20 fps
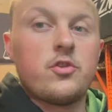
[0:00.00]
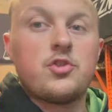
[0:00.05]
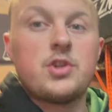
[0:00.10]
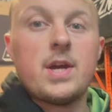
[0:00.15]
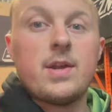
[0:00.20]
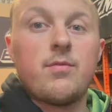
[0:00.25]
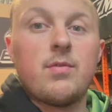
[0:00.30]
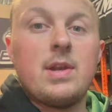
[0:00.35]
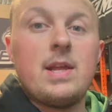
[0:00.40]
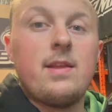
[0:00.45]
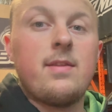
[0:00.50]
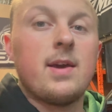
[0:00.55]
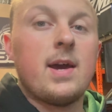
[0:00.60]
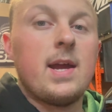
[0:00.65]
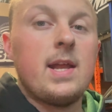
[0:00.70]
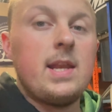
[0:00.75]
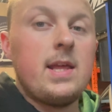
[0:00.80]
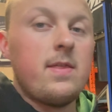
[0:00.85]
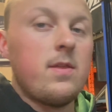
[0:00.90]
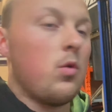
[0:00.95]
generally
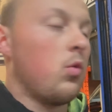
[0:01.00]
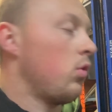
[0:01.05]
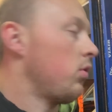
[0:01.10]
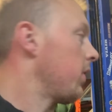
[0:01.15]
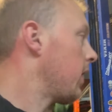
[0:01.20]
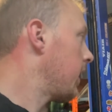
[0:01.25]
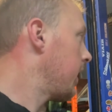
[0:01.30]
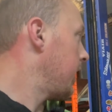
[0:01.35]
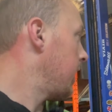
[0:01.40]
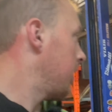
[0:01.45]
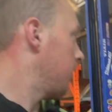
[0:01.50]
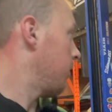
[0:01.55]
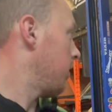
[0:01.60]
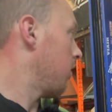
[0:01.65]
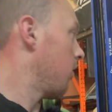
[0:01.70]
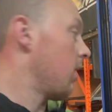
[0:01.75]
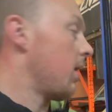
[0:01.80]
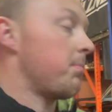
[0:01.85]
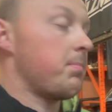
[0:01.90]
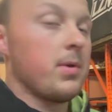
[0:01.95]
tidy all that
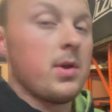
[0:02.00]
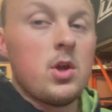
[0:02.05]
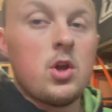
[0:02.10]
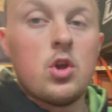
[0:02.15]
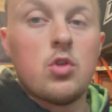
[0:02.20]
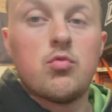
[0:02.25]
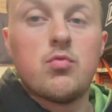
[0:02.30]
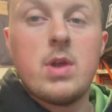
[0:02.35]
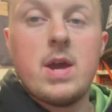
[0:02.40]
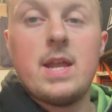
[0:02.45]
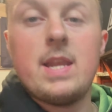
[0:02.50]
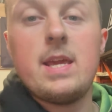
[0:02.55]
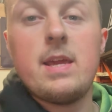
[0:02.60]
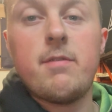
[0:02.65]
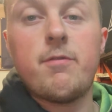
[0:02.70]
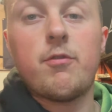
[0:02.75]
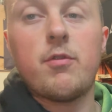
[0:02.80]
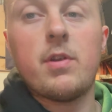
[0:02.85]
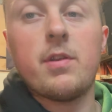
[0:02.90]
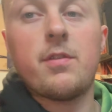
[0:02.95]
area up,
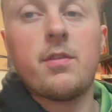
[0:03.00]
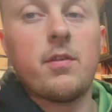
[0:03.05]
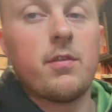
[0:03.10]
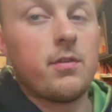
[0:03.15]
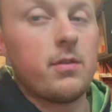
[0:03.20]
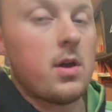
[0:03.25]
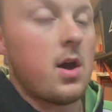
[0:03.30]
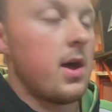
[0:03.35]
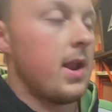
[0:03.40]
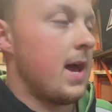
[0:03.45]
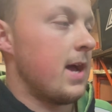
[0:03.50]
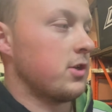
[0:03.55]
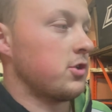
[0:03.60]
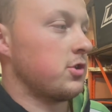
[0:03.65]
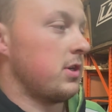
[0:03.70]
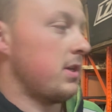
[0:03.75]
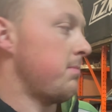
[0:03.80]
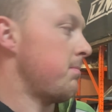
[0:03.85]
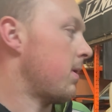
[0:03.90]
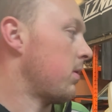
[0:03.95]
ready for us to start
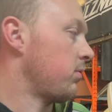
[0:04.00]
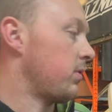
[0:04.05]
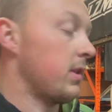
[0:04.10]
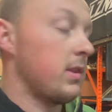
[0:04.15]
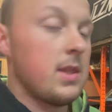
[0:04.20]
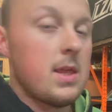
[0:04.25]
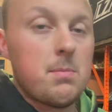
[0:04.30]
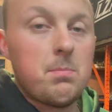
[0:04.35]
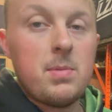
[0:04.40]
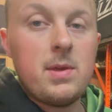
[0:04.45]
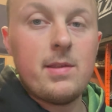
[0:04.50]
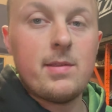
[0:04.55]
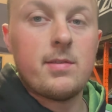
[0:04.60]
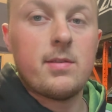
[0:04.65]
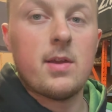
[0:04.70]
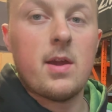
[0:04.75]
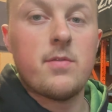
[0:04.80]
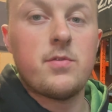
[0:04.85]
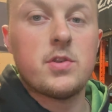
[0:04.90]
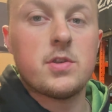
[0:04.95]
actually mounting them
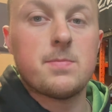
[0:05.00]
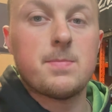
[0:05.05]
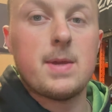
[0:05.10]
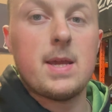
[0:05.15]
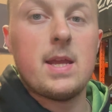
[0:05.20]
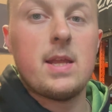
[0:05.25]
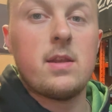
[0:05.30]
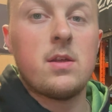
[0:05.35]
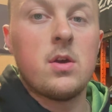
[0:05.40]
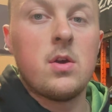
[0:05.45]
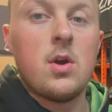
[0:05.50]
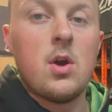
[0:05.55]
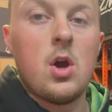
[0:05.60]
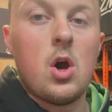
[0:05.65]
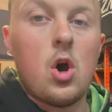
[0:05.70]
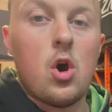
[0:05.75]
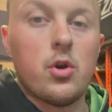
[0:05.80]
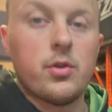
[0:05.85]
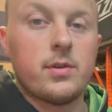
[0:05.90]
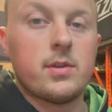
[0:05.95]
pieces I've just made
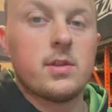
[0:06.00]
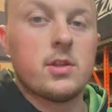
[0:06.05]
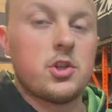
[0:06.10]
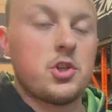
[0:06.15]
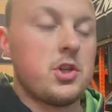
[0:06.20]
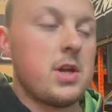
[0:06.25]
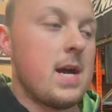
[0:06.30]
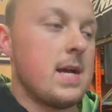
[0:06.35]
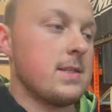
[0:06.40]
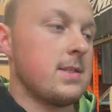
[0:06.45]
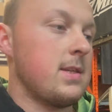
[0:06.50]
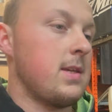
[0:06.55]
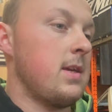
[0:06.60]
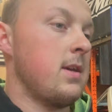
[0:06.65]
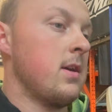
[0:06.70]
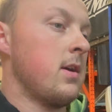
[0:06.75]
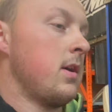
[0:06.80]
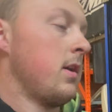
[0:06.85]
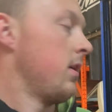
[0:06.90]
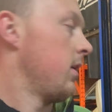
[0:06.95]
onto the
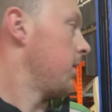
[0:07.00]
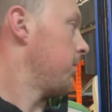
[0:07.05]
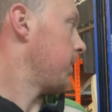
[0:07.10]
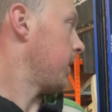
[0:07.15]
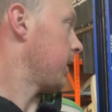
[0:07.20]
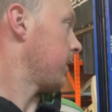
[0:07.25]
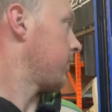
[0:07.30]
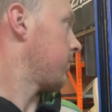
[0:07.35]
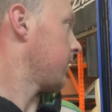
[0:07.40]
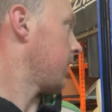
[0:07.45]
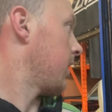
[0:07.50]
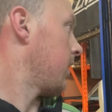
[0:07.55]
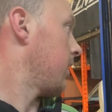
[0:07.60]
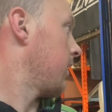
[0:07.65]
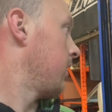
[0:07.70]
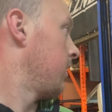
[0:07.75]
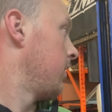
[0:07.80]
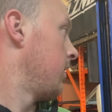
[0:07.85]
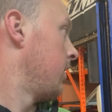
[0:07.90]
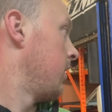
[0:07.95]
chassis. But
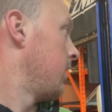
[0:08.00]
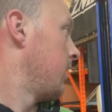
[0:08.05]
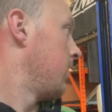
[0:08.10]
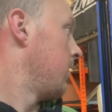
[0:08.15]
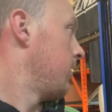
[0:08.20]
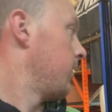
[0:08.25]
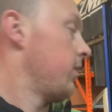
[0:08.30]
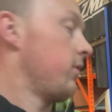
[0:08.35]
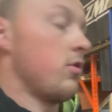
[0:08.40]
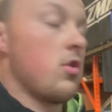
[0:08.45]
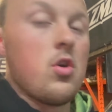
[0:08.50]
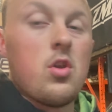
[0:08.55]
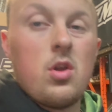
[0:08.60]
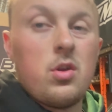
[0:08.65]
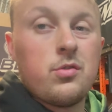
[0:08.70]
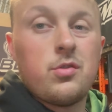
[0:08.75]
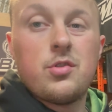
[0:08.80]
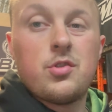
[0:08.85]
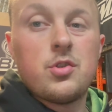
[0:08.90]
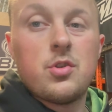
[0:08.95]
there's not a
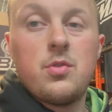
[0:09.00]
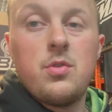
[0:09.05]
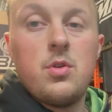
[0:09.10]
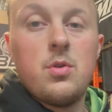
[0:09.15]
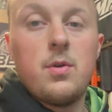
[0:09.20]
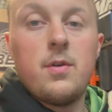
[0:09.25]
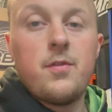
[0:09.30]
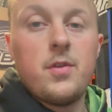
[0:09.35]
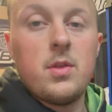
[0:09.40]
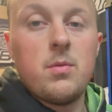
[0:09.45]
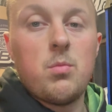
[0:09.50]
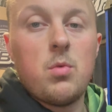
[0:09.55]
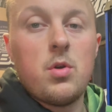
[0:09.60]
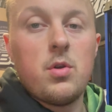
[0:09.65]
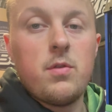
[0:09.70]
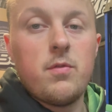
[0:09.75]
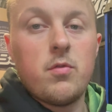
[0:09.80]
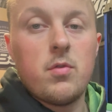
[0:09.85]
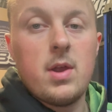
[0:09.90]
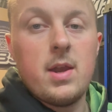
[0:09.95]
lot to show you other than what
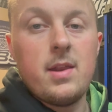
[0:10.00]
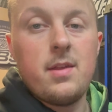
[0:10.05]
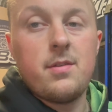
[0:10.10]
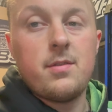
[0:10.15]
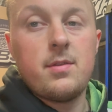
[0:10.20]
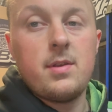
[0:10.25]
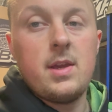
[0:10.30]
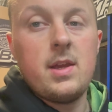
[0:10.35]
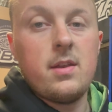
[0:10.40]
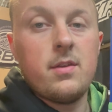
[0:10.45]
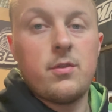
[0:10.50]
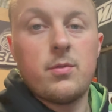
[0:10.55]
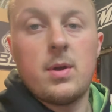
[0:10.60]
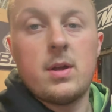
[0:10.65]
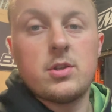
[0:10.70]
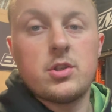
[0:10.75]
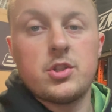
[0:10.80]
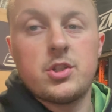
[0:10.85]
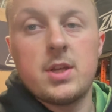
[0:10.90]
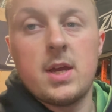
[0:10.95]
you've already seen, so
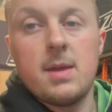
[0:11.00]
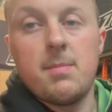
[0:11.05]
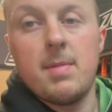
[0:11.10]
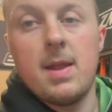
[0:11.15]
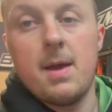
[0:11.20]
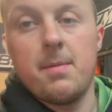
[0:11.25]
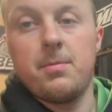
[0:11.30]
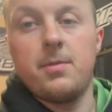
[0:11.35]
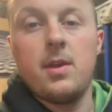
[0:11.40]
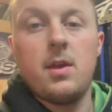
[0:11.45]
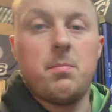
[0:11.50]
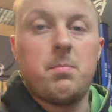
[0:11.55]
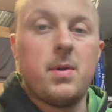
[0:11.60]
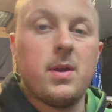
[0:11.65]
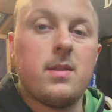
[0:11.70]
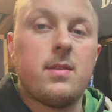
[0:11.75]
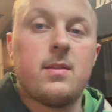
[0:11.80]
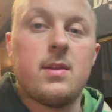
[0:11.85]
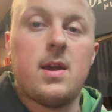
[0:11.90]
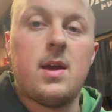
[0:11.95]
I'll just time lapse it.
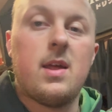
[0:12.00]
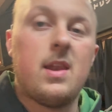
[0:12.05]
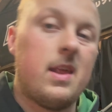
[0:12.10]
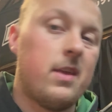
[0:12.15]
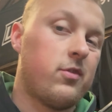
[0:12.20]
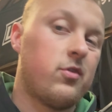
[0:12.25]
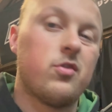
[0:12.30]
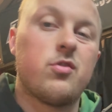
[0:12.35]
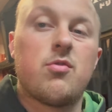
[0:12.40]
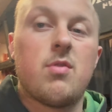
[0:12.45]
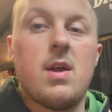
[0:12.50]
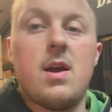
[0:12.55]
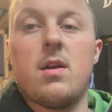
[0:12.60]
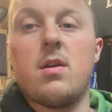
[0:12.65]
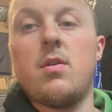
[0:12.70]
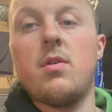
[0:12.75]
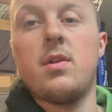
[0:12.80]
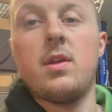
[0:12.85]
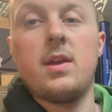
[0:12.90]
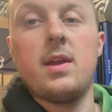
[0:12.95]
But let's just crack
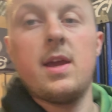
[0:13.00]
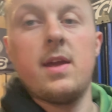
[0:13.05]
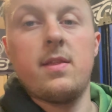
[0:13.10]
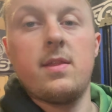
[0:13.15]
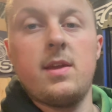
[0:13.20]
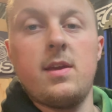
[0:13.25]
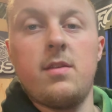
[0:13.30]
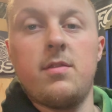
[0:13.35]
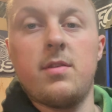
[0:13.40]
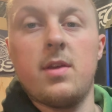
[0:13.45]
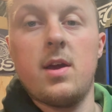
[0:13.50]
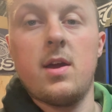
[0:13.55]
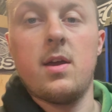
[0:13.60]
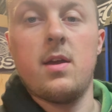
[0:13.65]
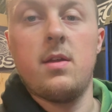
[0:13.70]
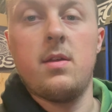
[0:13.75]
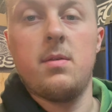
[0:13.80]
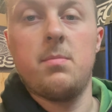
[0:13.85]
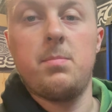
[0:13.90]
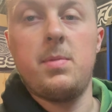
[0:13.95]
on and get these
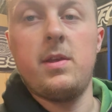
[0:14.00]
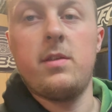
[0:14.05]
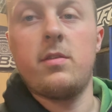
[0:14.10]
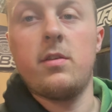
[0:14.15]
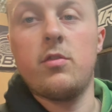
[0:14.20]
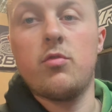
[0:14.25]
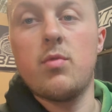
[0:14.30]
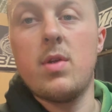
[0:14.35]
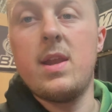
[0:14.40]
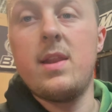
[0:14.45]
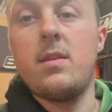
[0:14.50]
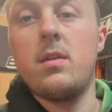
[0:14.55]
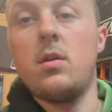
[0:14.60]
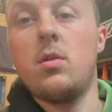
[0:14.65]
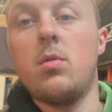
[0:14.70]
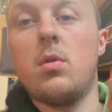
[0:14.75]
pieces ready to go